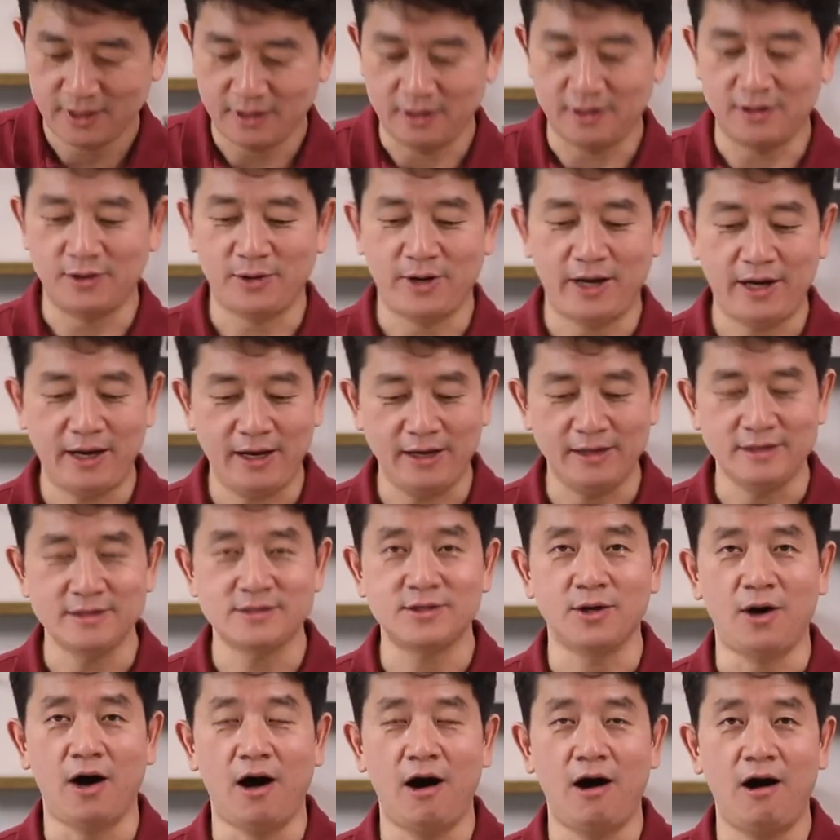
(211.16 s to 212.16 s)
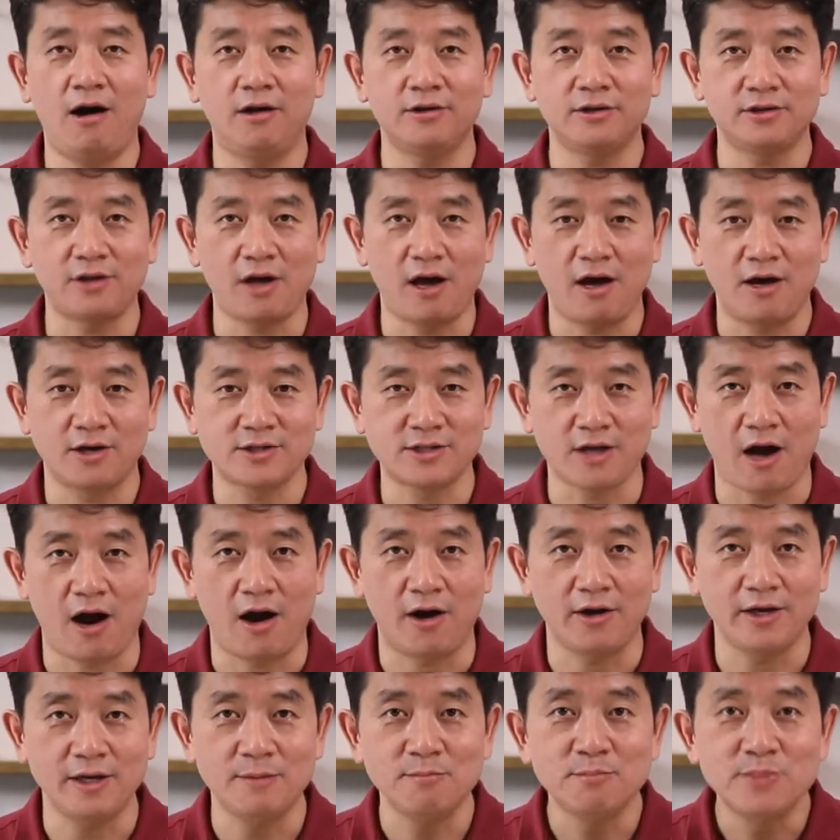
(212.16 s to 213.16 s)
All right, so all the dogs
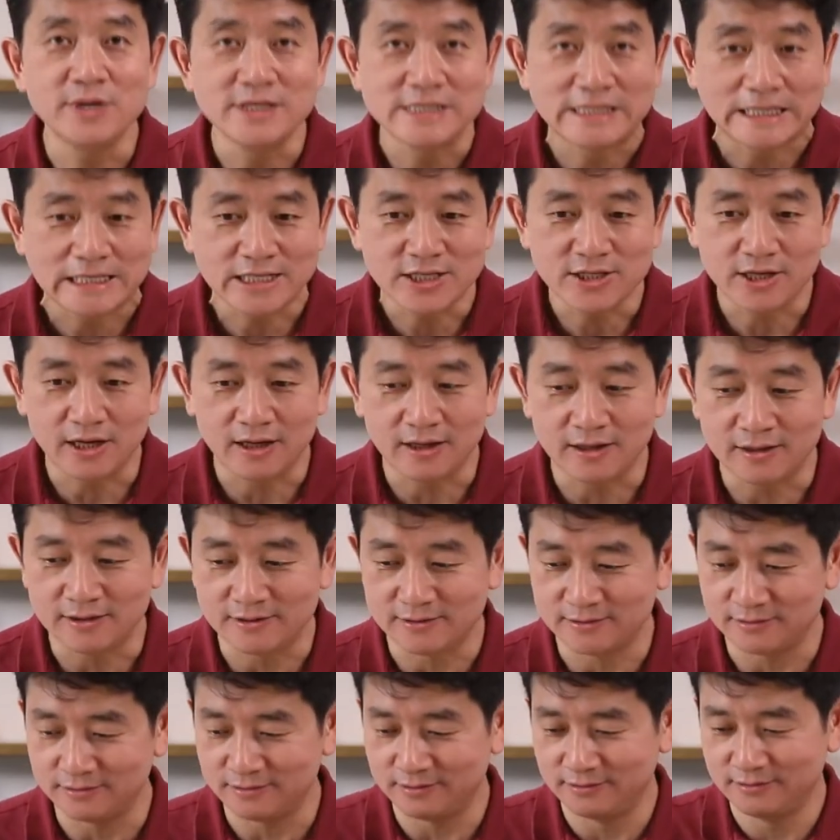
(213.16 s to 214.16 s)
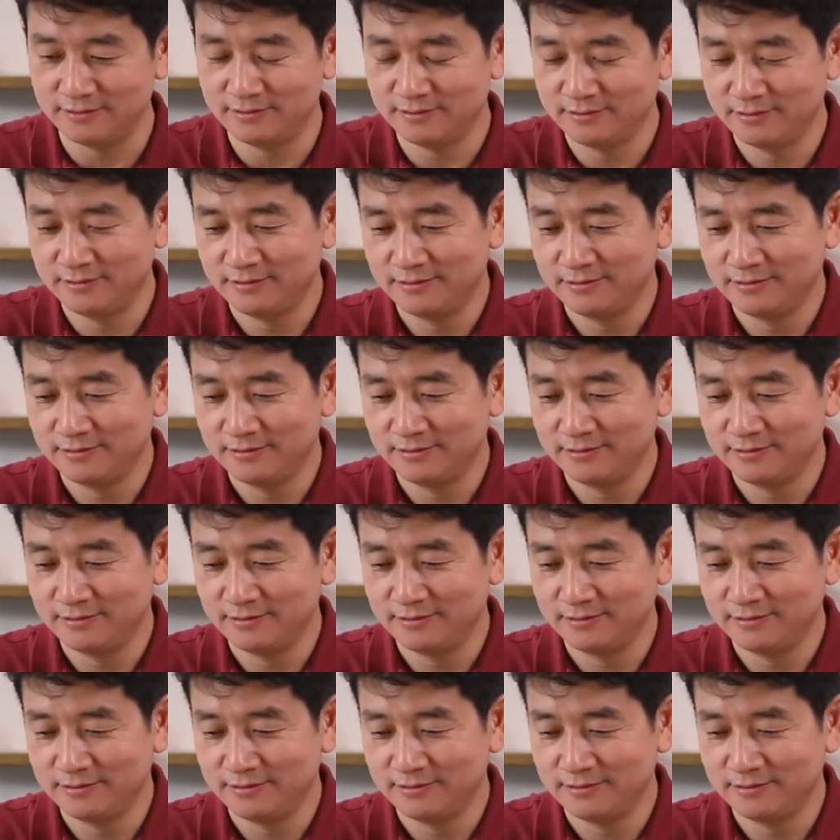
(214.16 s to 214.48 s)
are in position.